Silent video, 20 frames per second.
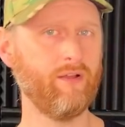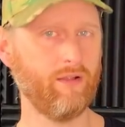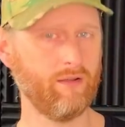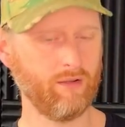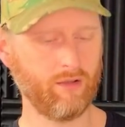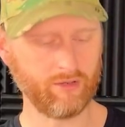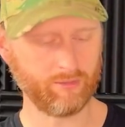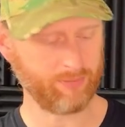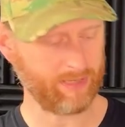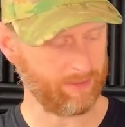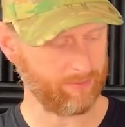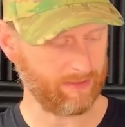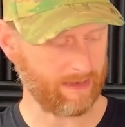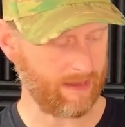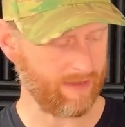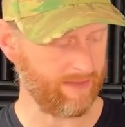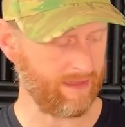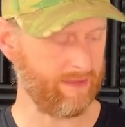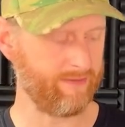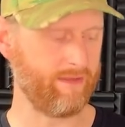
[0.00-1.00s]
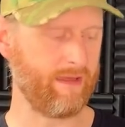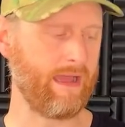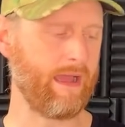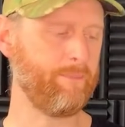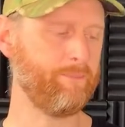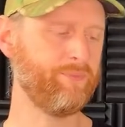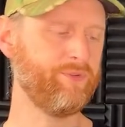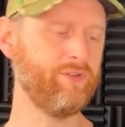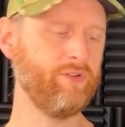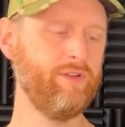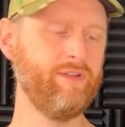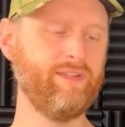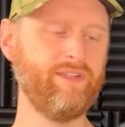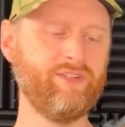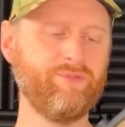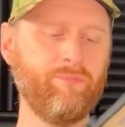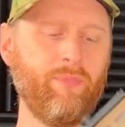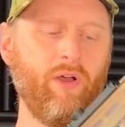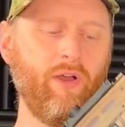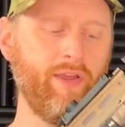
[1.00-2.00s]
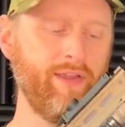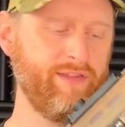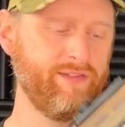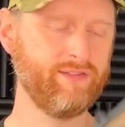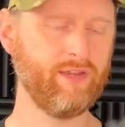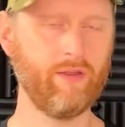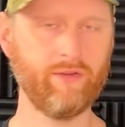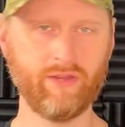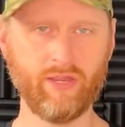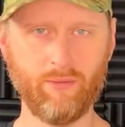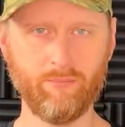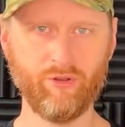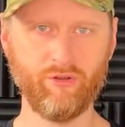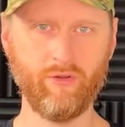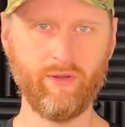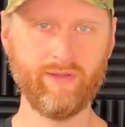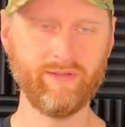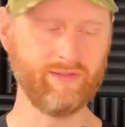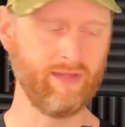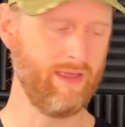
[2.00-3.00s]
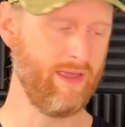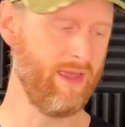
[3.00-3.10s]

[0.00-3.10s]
a lot of people out there that absolutely despise Toyko Maruis